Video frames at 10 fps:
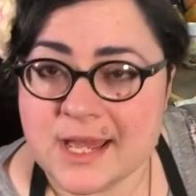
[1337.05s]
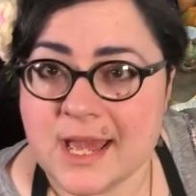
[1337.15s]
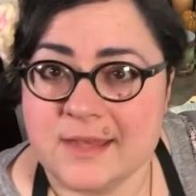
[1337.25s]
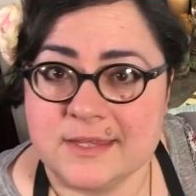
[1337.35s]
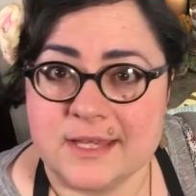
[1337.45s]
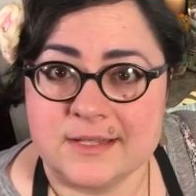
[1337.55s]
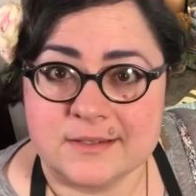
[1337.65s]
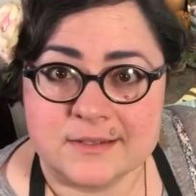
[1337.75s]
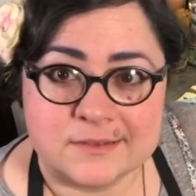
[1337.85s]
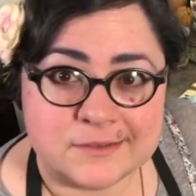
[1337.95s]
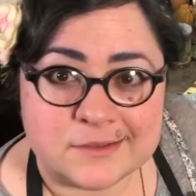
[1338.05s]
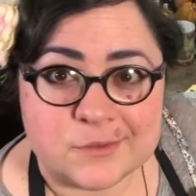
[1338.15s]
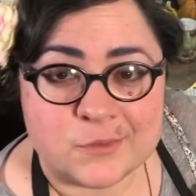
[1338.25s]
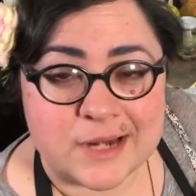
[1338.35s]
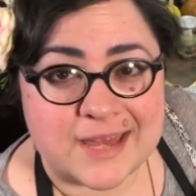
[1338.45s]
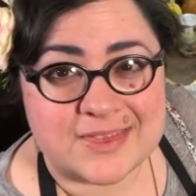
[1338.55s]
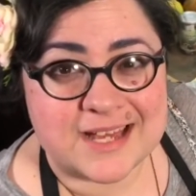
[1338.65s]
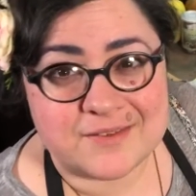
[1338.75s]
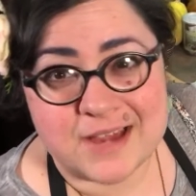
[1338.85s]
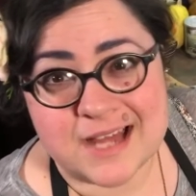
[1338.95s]
And then when I think
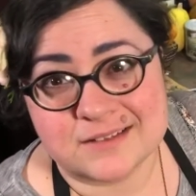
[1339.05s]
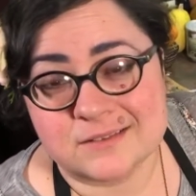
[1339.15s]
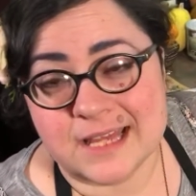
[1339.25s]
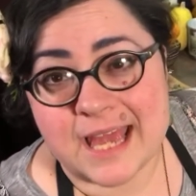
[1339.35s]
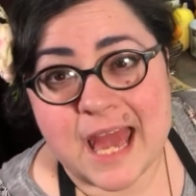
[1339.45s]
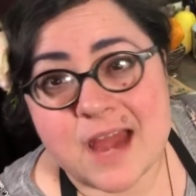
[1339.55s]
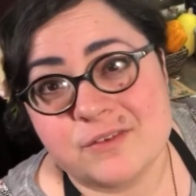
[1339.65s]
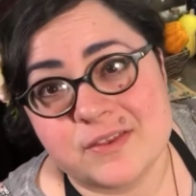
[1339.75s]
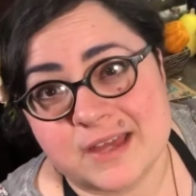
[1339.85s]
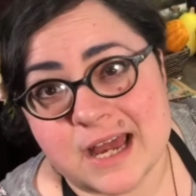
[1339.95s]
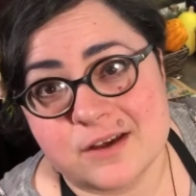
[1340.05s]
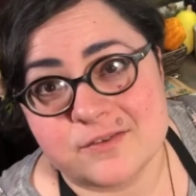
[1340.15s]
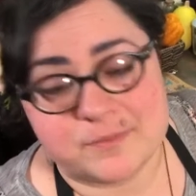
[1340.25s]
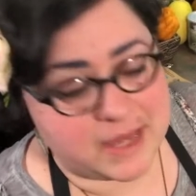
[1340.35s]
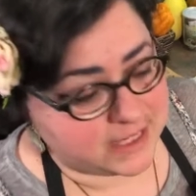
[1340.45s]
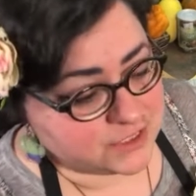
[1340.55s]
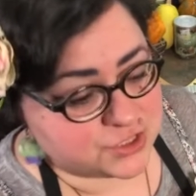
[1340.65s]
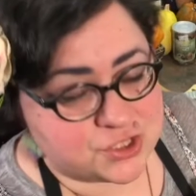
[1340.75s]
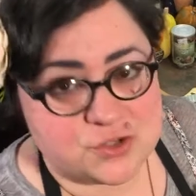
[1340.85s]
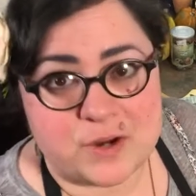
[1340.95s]
I've gotten like everything out of them, I can
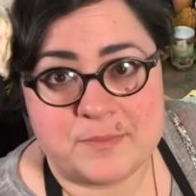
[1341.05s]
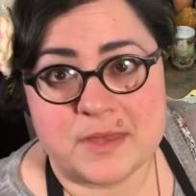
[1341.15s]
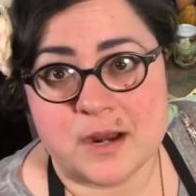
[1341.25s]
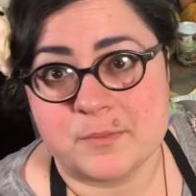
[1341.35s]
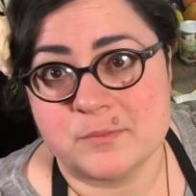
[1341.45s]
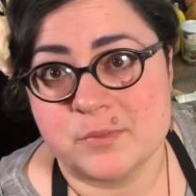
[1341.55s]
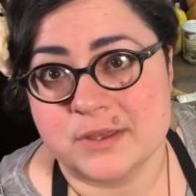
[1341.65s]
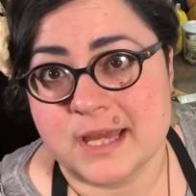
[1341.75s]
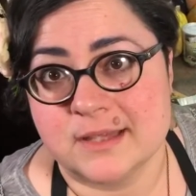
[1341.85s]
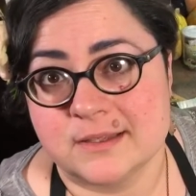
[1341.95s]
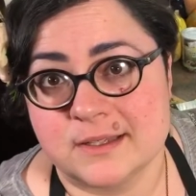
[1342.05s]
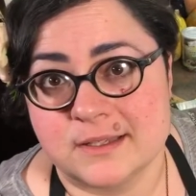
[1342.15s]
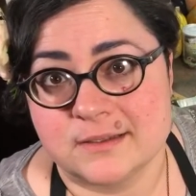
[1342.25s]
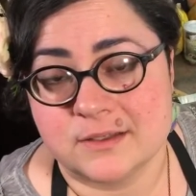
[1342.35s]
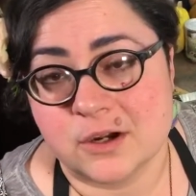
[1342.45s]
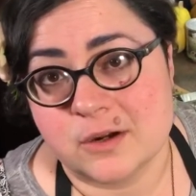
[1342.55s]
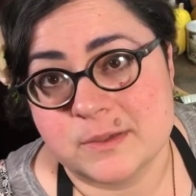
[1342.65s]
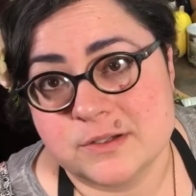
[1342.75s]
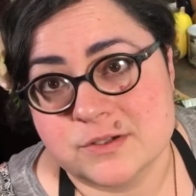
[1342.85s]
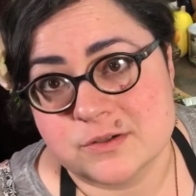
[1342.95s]
just scrape that up and put that in the
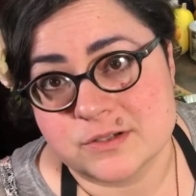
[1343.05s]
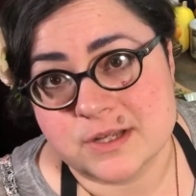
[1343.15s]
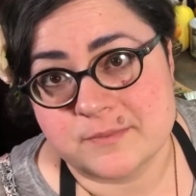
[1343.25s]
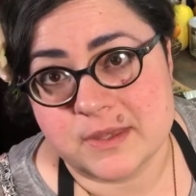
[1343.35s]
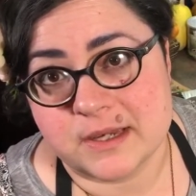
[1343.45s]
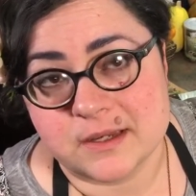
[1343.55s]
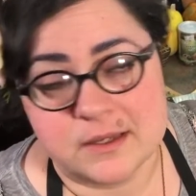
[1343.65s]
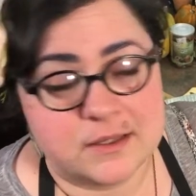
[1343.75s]
garbage or something